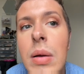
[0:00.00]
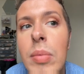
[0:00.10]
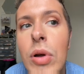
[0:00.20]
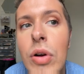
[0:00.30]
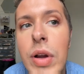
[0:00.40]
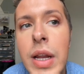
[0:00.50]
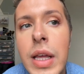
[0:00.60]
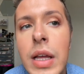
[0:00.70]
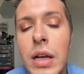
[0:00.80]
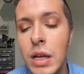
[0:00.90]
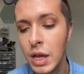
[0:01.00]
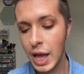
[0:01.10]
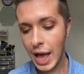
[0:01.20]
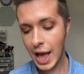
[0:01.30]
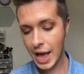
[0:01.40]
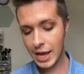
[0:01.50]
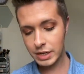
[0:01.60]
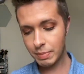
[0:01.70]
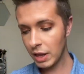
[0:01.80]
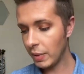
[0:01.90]
pretty.
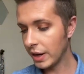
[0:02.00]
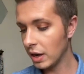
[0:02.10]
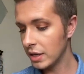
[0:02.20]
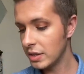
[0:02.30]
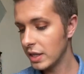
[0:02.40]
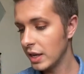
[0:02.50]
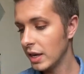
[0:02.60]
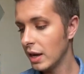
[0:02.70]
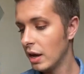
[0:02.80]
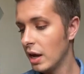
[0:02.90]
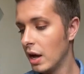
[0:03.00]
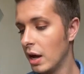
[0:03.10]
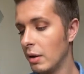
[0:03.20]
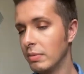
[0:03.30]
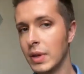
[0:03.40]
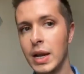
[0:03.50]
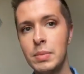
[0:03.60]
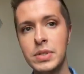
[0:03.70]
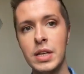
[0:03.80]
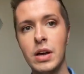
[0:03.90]
And by the way, guys, the
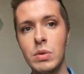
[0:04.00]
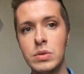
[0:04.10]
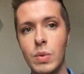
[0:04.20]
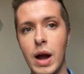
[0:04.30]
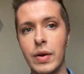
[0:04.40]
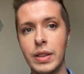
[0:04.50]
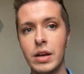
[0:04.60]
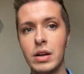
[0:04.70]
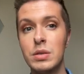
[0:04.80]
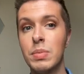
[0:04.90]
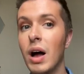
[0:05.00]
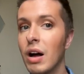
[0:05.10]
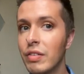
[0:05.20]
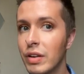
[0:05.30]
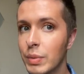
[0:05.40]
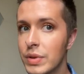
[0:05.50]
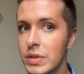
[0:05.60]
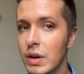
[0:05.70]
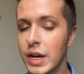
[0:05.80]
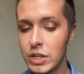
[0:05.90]
lipstick that I was wearing that goes perfect with this
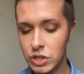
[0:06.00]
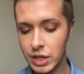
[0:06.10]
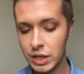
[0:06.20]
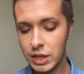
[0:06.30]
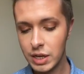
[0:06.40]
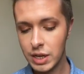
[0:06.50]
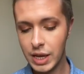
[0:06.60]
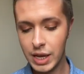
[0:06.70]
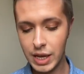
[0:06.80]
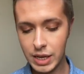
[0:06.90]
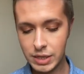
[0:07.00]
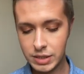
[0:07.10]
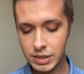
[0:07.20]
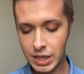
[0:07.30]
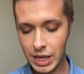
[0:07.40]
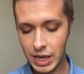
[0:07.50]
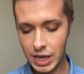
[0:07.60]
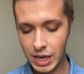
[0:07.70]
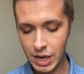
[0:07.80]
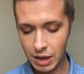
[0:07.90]
eye, actually, is
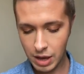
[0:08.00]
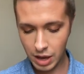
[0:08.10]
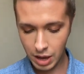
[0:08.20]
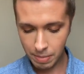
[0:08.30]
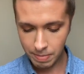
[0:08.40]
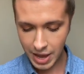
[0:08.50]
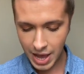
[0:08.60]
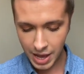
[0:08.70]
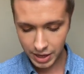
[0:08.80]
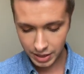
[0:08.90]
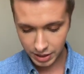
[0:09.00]
the MAC